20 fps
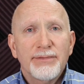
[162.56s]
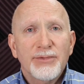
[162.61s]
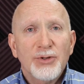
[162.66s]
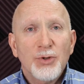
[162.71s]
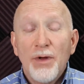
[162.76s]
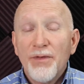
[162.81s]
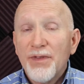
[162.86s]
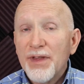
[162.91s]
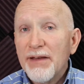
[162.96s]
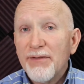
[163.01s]

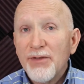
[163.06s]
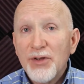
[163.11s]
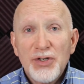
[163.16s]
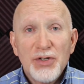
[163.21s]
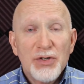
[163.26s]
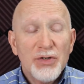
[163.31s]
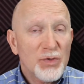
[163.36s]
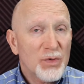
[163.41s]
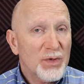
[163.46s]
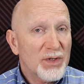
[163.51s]
So if they have
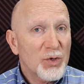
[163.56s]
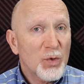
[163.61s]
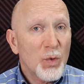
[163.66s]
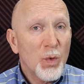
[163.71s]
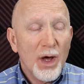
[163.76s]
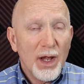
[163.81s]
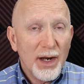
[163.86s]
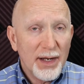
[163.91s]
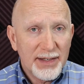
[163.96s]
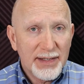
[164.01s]
issues with
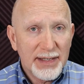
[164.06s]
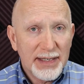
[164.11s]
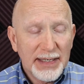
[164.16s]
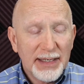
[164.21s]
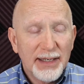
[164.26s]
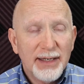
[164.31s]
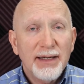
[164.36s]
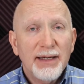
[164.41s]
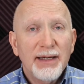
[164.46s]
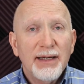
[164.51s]

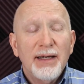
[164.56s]
quality